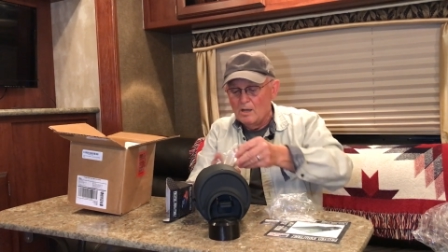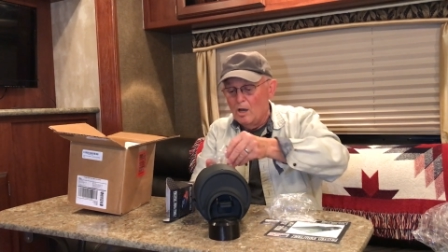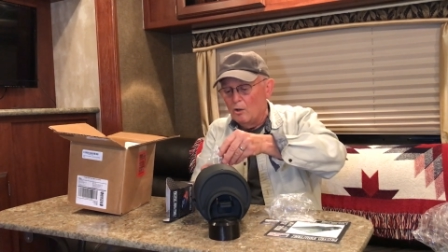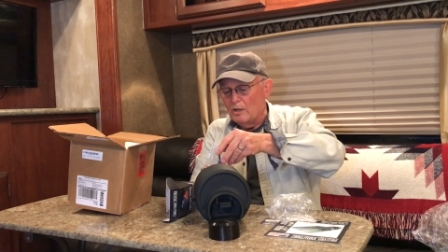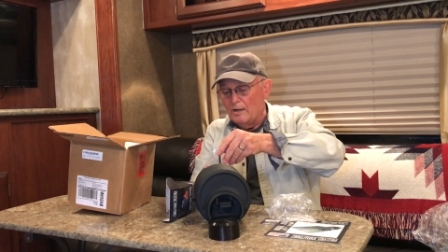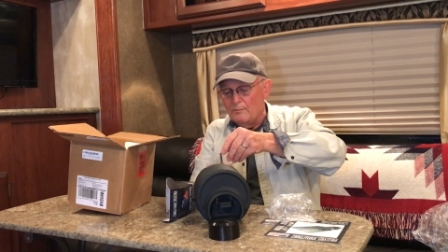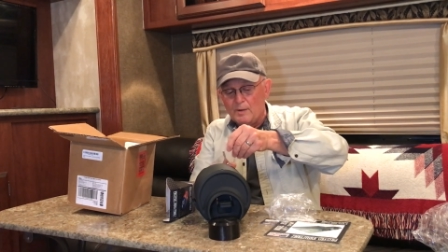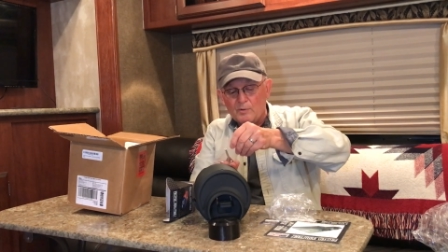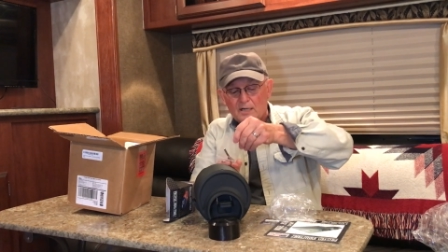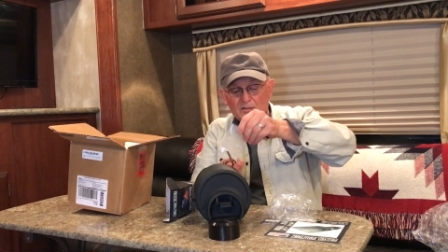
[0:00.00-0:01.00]
Oh, and I
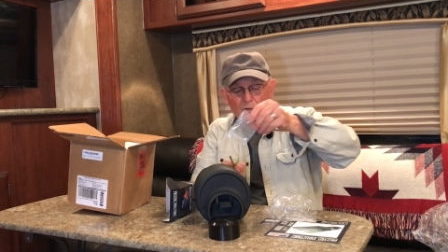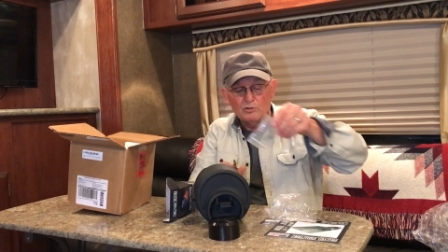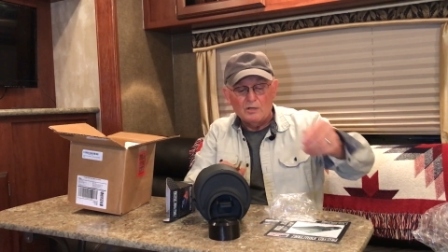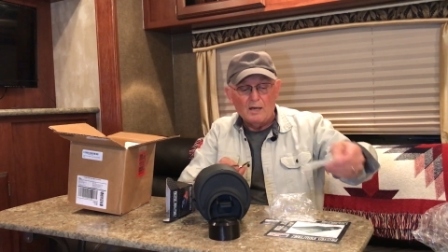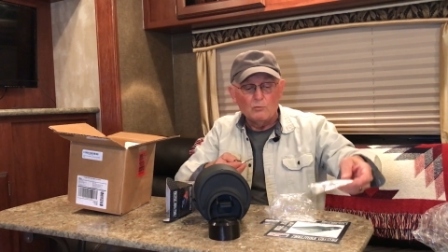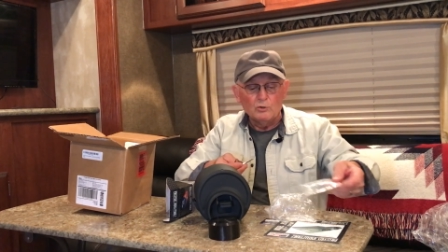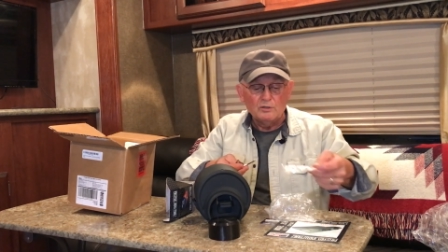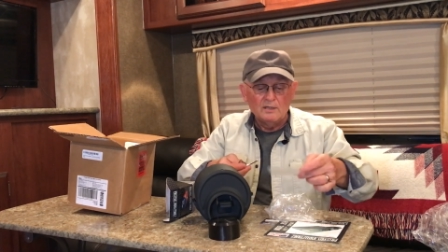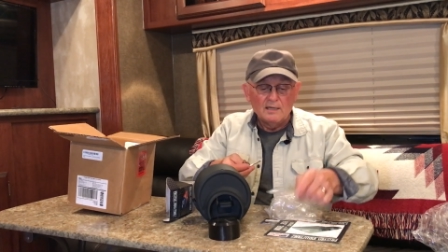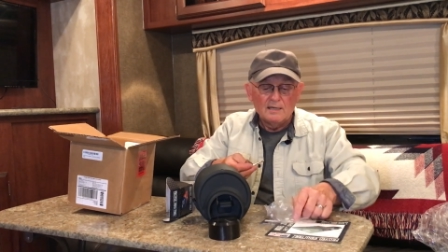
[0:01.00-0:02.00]
remember I told you I
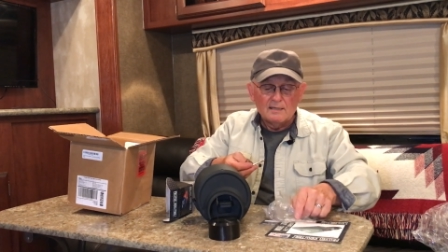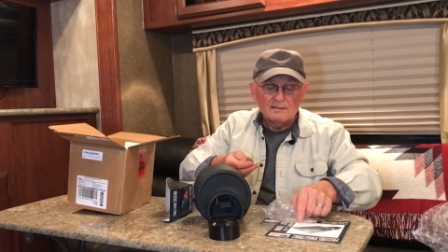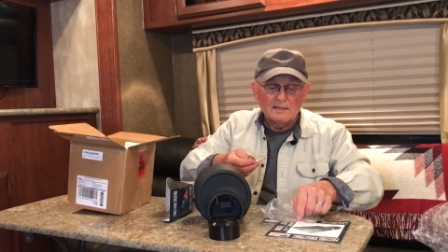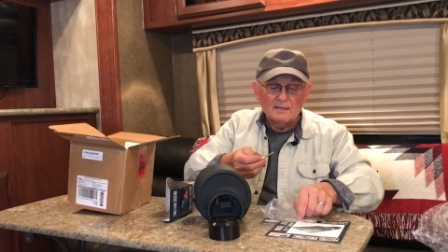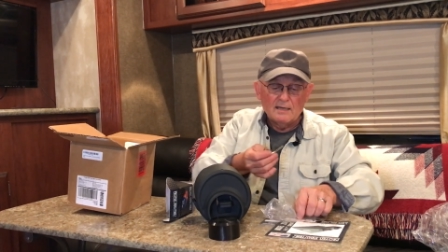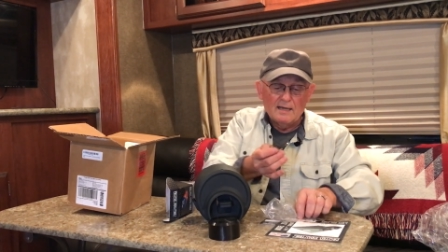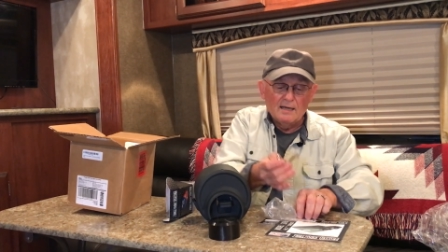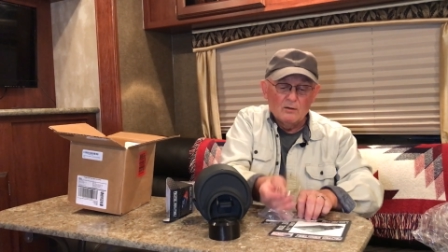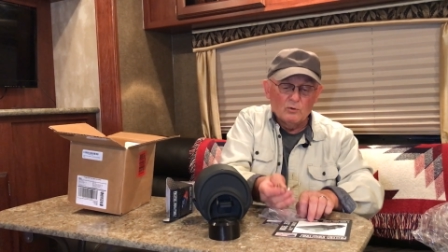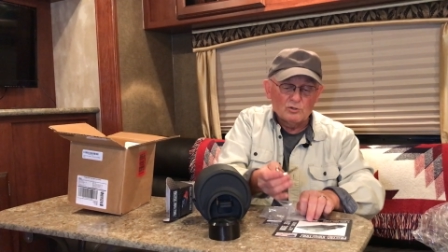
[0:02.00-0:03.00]
would tell you
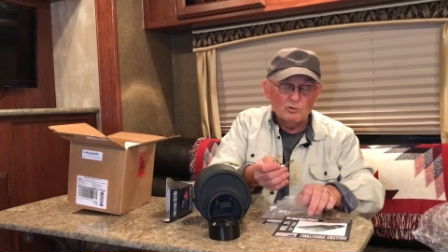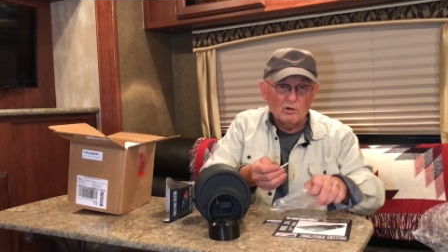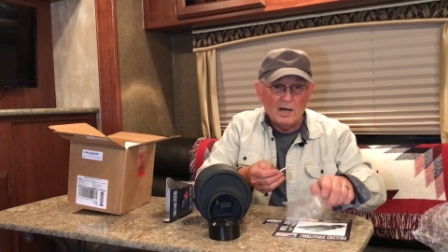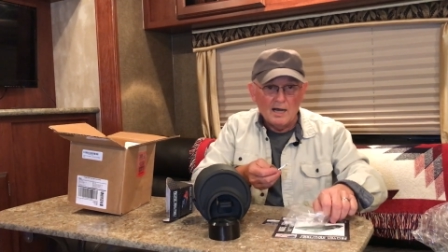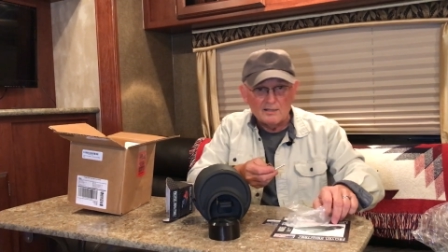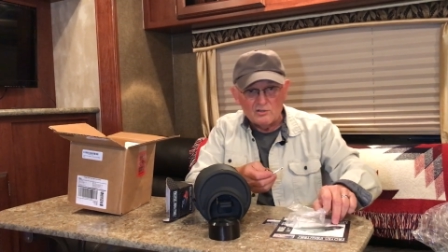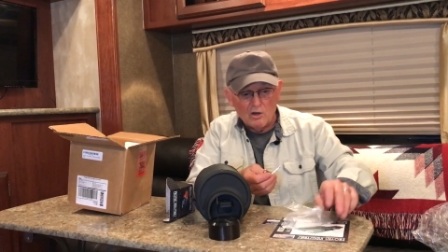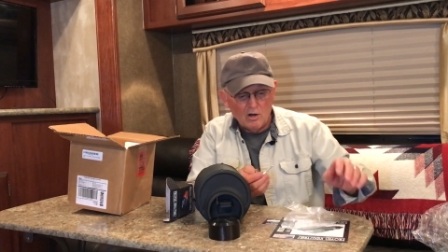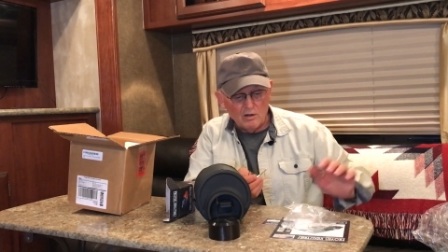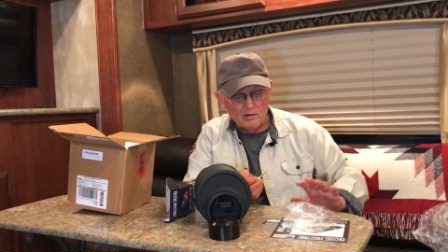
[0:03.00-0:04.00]
what your odds
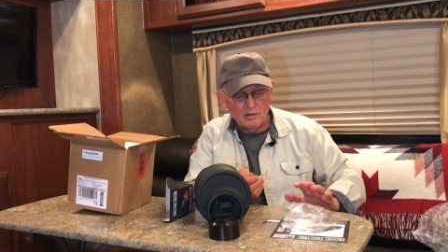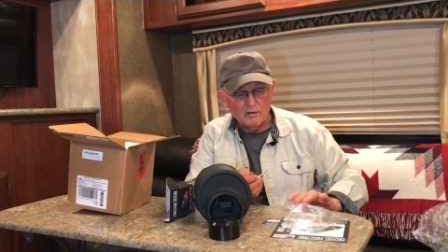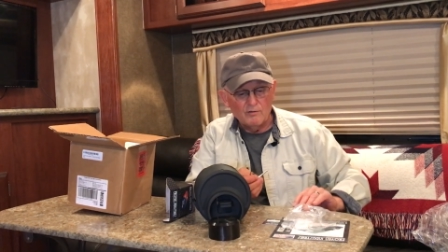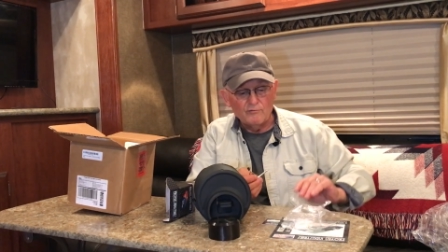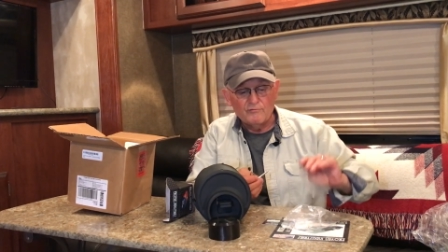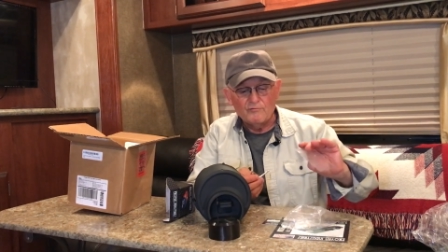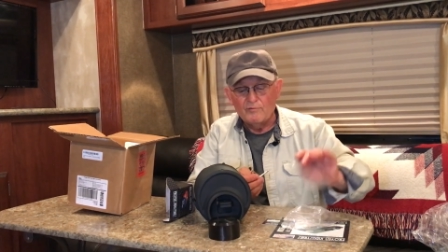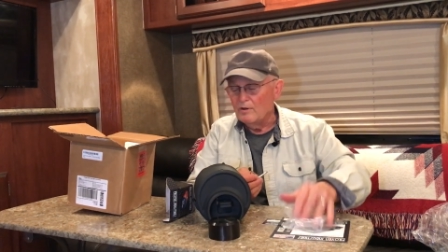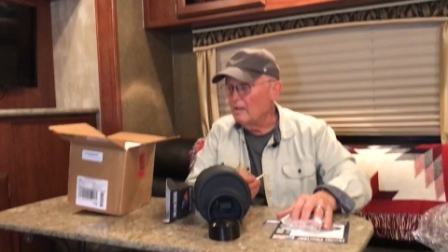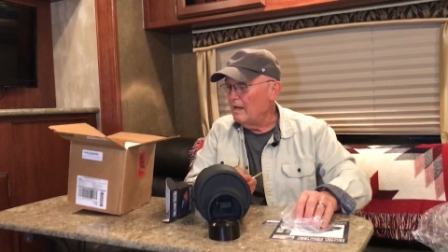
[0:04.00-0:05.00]
are of
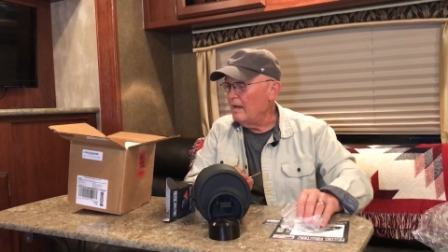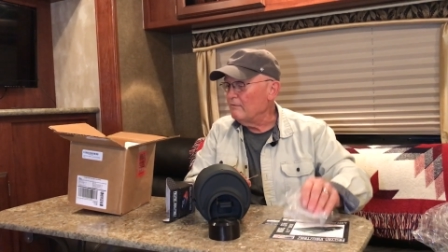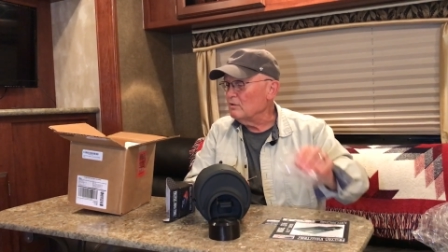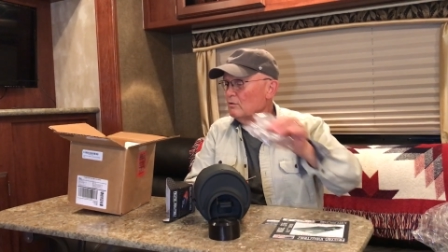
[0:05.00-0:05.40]
having